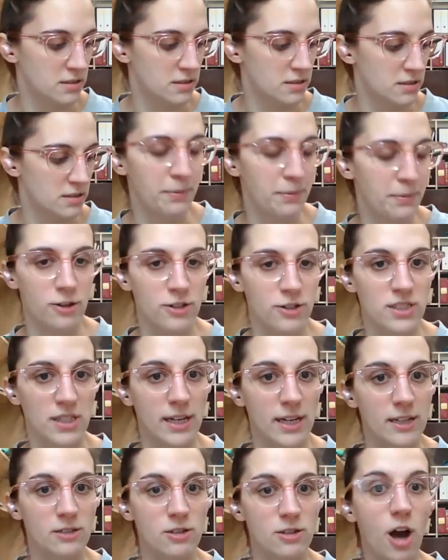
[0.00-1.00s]
in
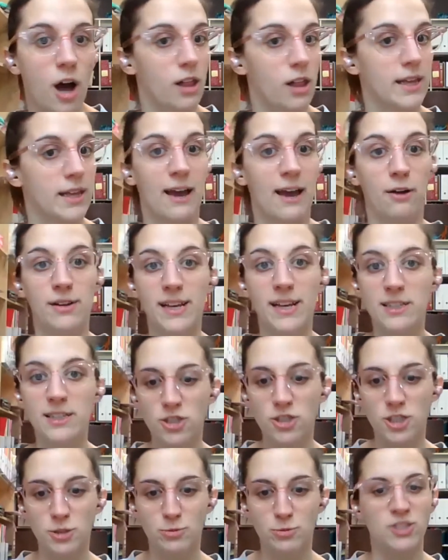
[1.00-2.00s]
person calling out
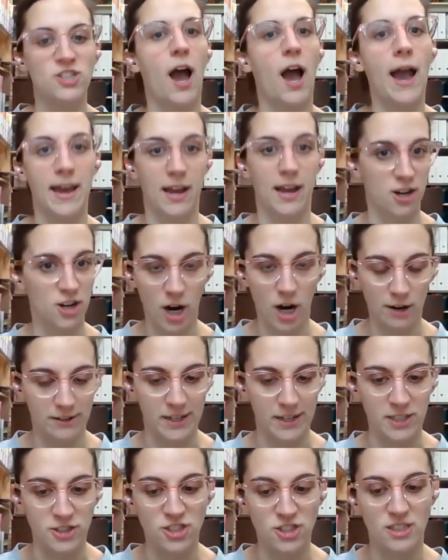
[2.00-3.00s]
answers, which I
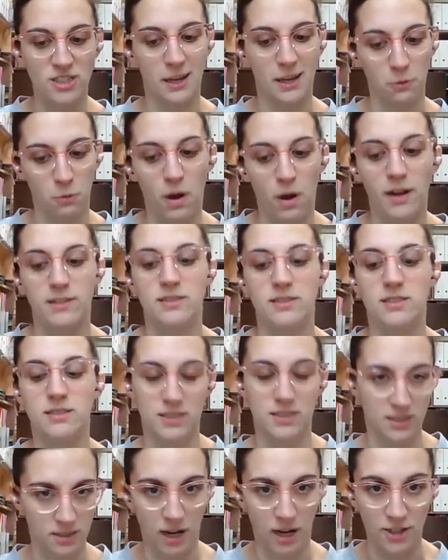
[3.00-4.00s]
encourage because I want
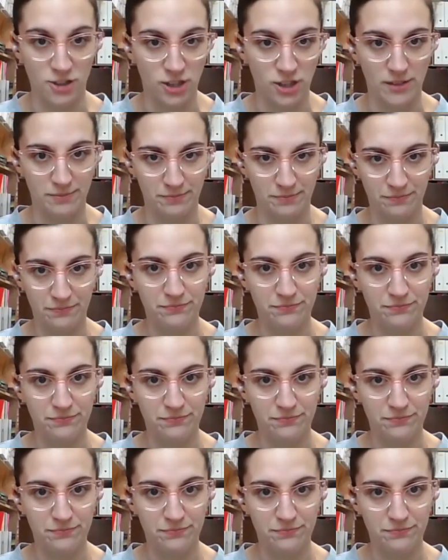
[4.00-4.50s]
discussion.